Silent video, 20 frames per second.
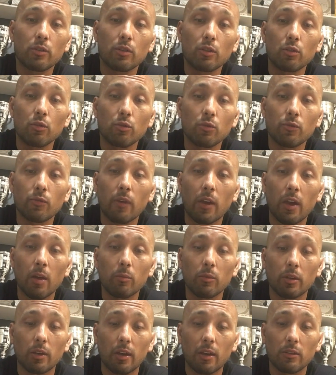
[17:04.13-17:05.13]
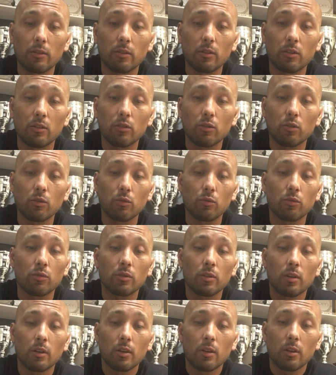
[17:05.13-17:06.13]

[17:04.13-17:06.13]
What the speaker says: to use family as an excuse